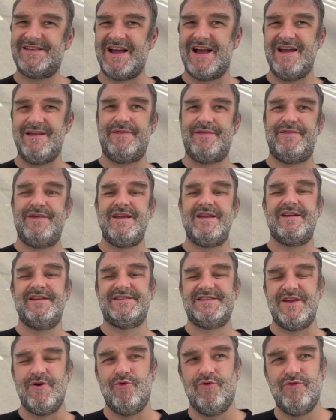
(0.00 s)
I think,
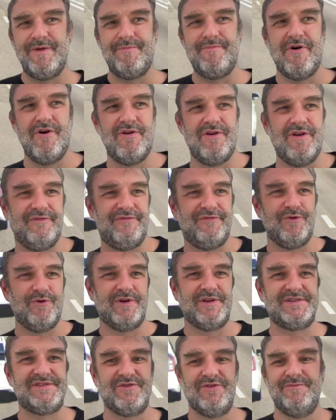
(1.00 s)
is the only part of
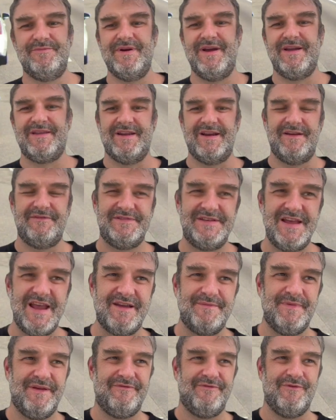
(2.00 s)
Florida's Turnpike that I've
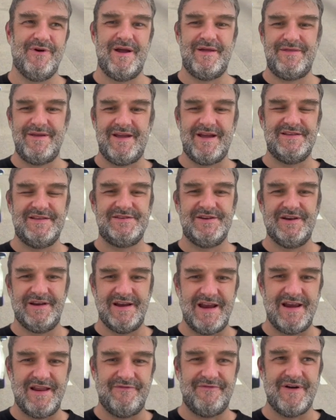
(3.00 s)
taken before. I think I took
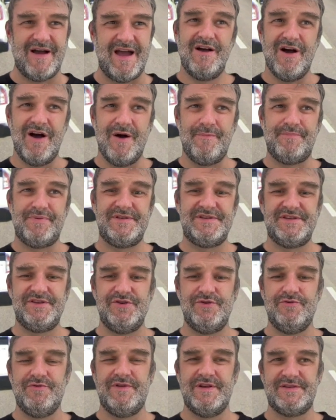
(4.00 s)
95 up
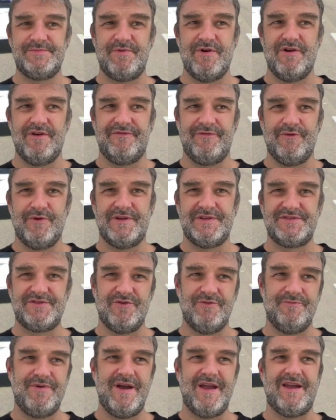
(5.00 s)
to this part of Florida's
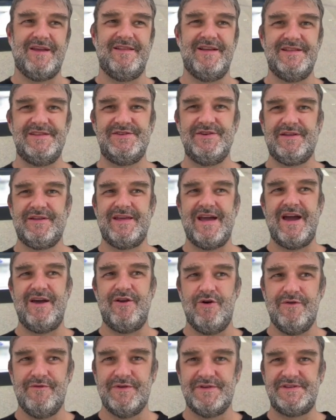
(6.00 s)
Turnpike and then took that
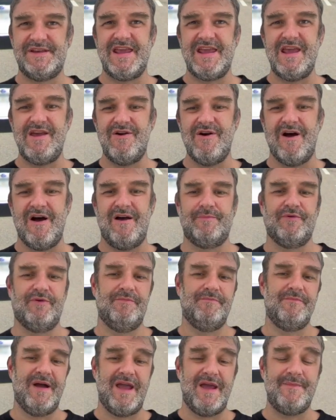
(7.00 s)
over to Yeehaw, or
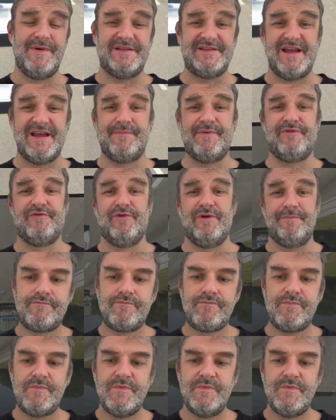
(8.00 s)
Miami-Tampa trip.